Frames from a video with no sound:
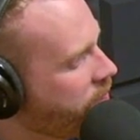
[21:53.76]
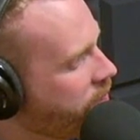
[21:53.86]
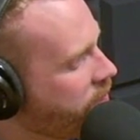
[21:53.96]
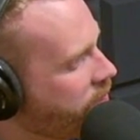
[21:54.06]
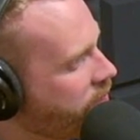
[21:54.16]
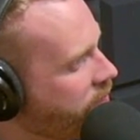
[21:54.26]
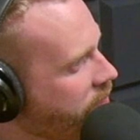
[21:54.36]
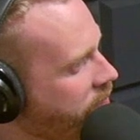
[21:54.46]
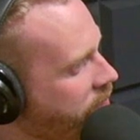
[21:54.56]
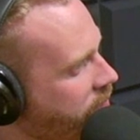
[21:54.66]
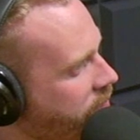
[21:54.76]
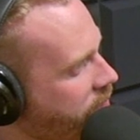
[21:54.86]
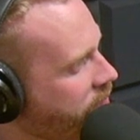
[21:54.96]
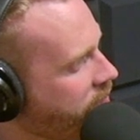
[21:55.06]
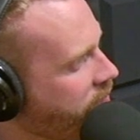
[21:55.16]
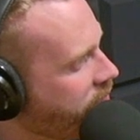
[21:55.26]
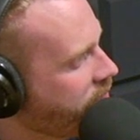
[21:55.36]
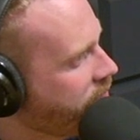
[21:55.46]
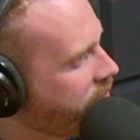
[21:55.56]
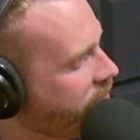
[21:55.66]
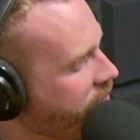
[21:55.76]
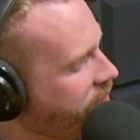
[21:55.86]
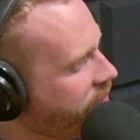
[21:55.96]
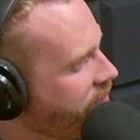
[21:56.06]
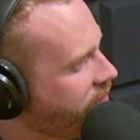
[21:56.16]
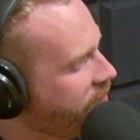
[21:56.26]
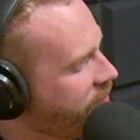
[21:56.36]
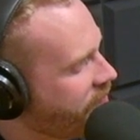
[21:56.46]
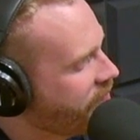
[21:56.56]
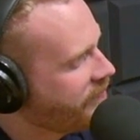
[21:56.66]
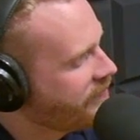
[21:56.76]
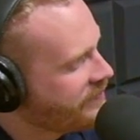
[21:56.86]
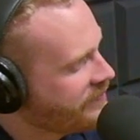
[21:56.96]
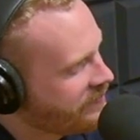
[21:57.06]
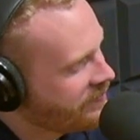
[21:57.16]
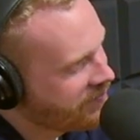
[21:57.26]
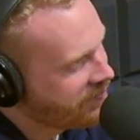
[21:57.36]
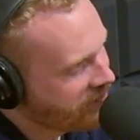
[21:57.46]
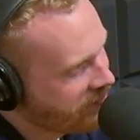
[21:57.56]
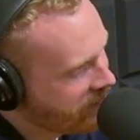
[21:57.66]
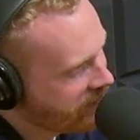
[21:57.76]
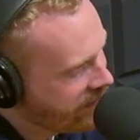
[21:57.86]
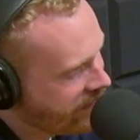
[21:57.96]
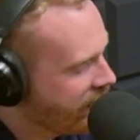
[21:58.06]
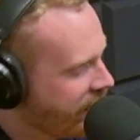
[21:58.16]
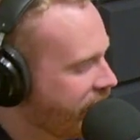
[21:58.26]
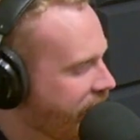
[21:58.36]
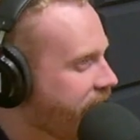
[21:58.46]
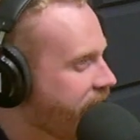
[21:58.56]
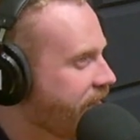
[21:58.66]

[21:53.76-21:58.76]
The person shown says nothing.